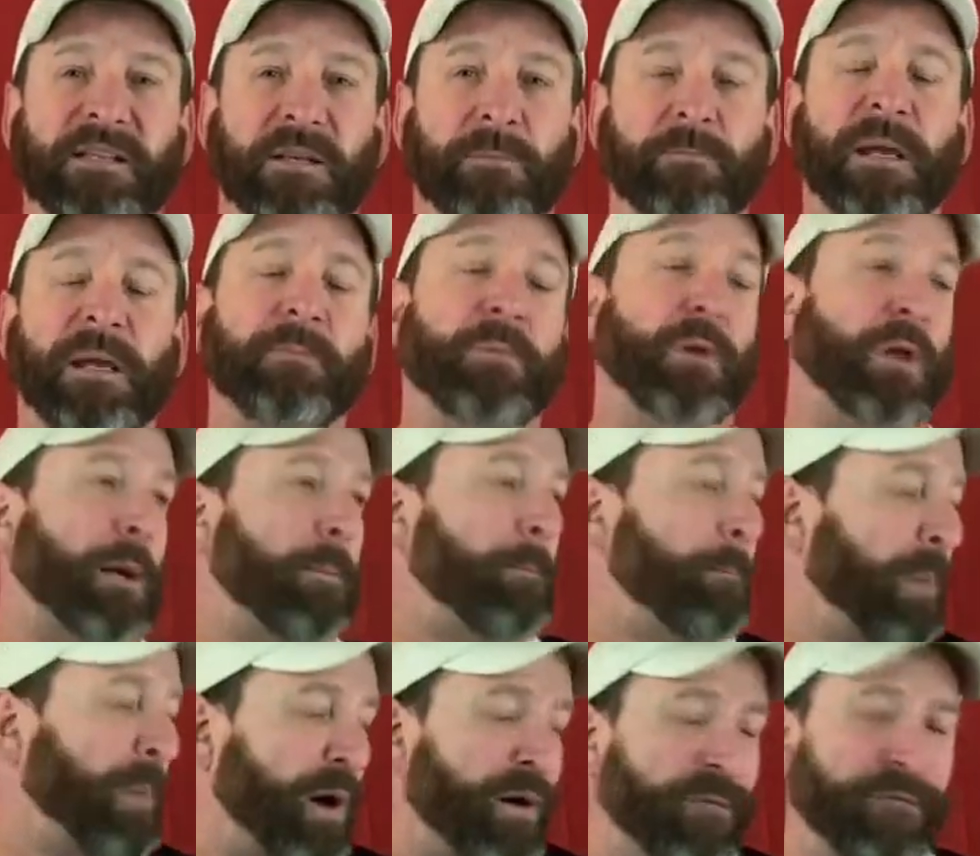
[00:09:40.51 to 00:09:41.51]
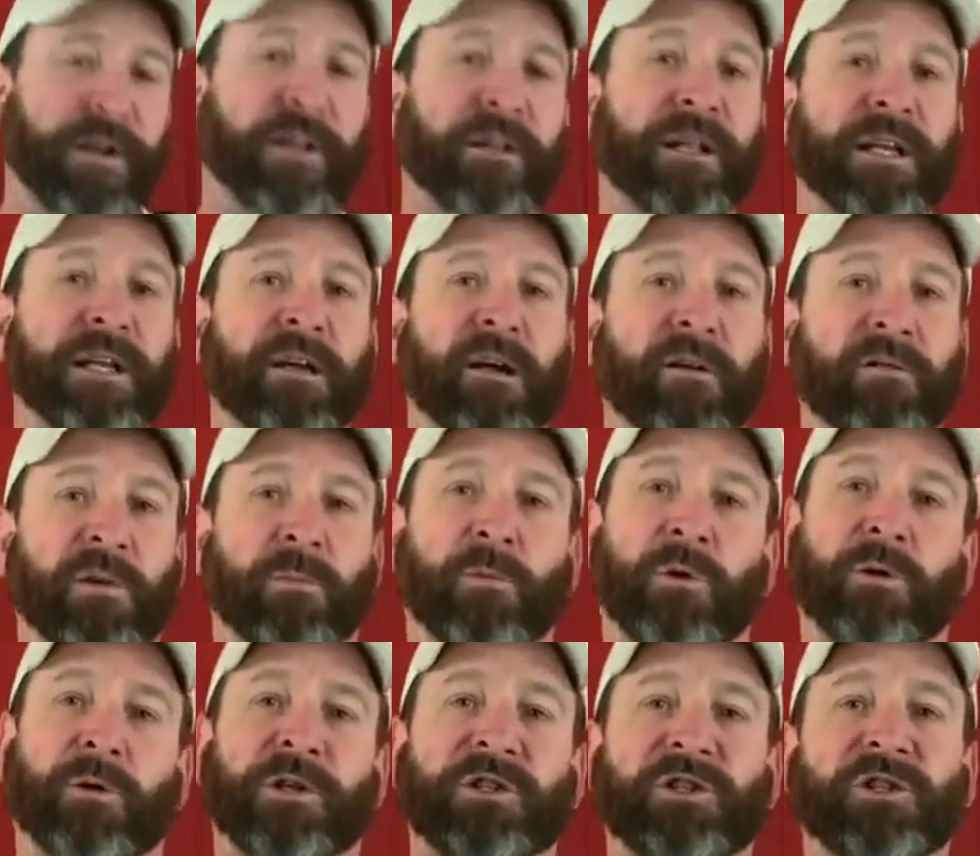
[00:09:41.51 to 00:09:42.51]
Some people are perfectly
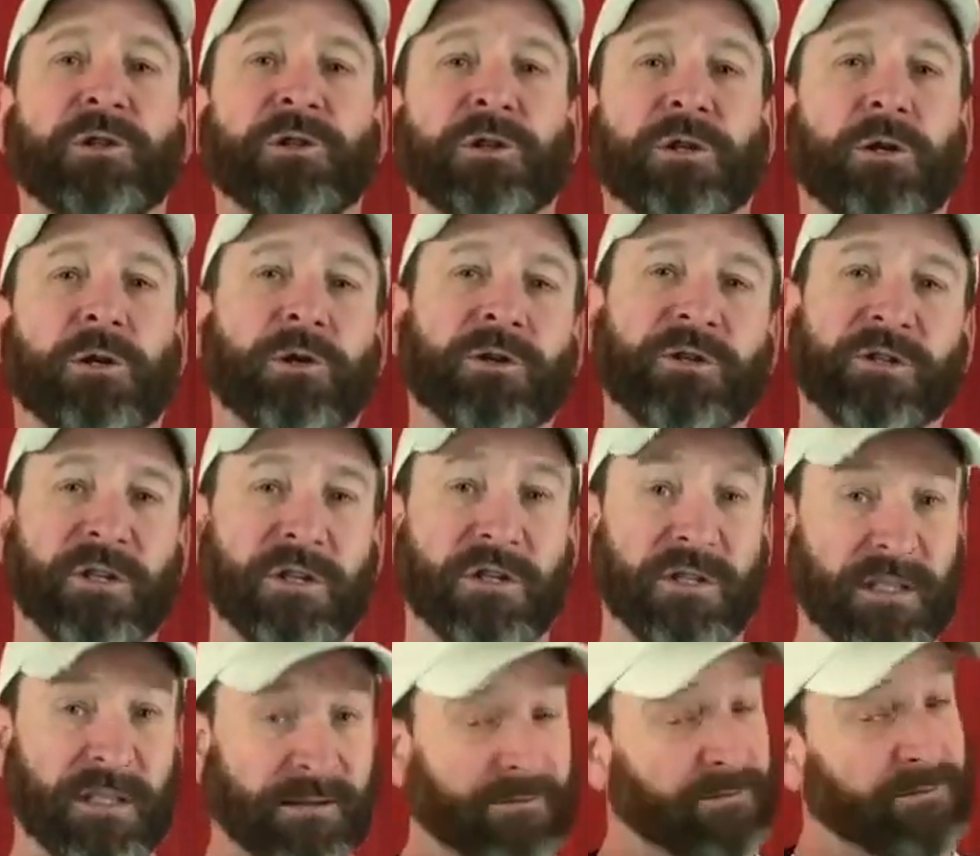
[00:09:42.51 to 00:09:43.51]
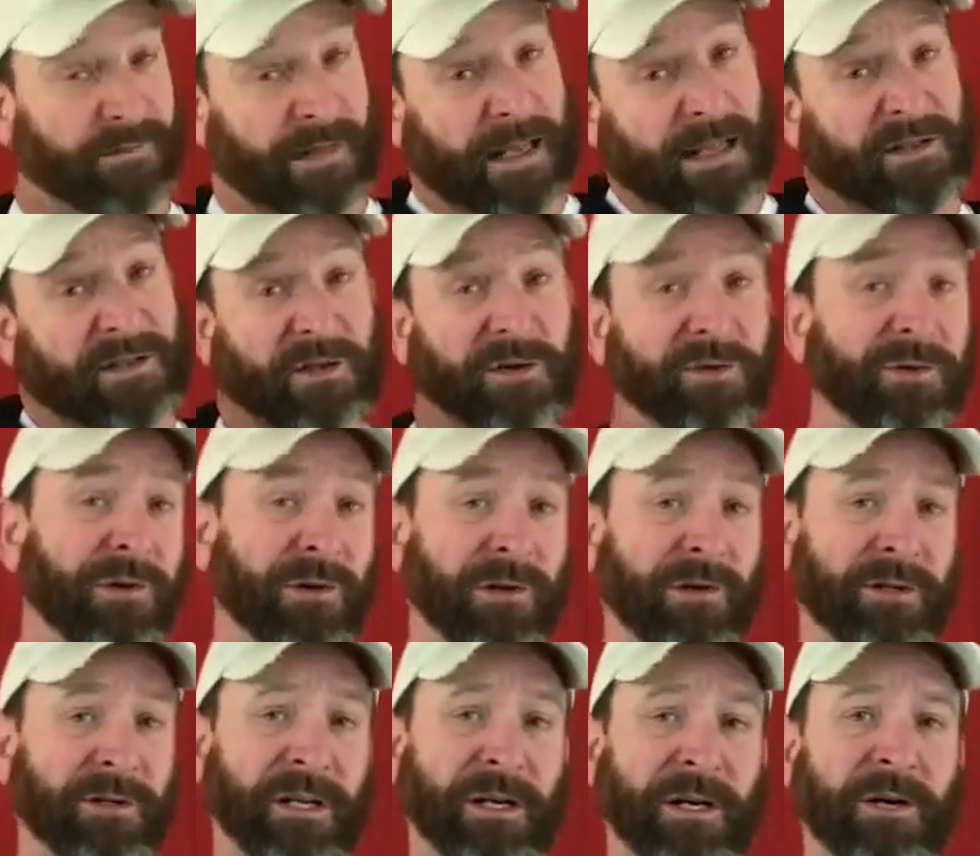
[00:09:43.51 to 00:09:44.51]
comfortable with shoulder holsters, and that's cool,
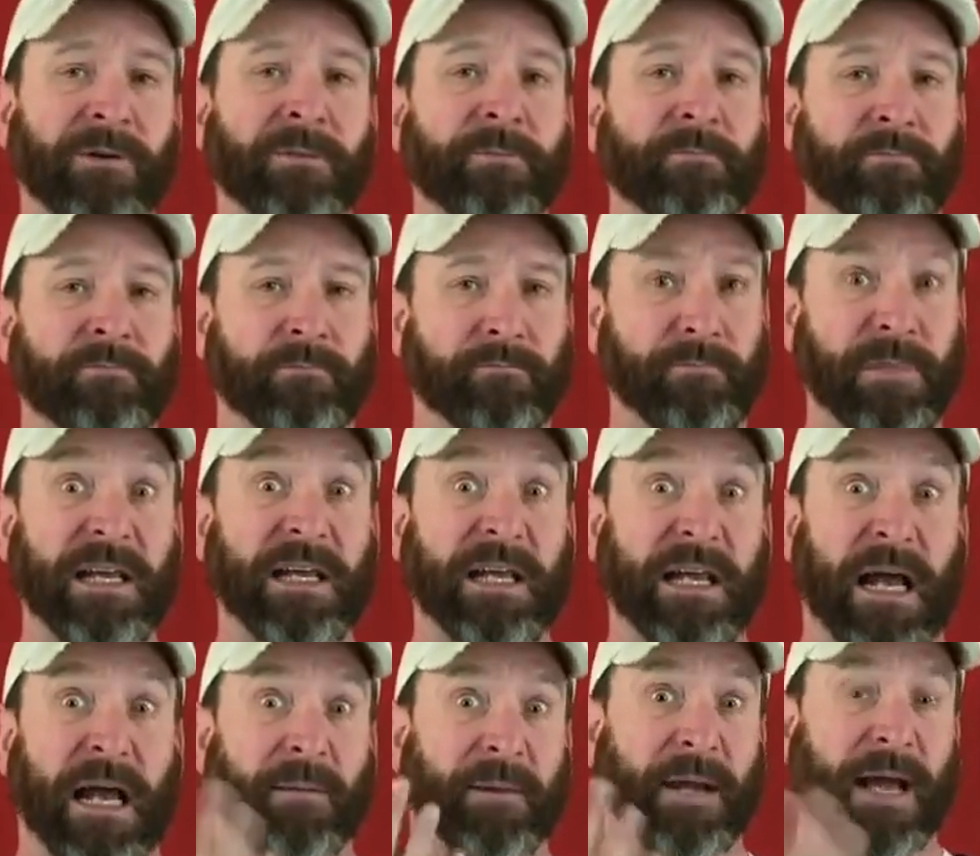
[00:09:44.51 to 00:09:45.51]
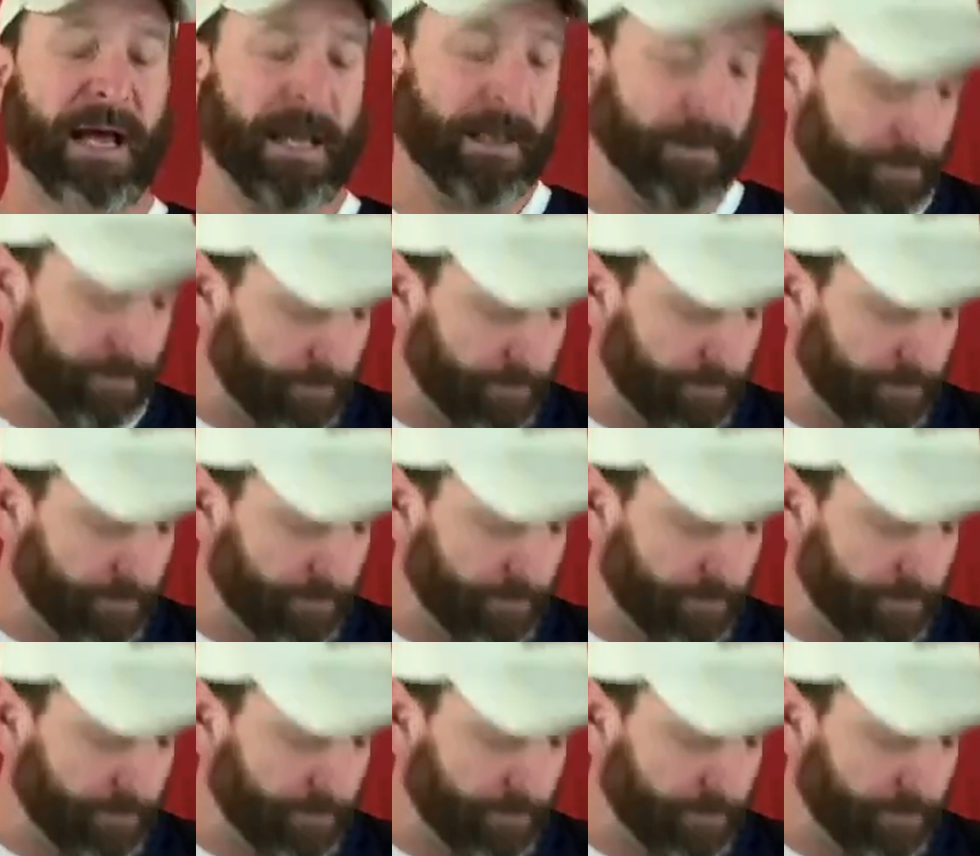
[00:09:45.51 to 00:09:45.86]
you know. Me, I'm not.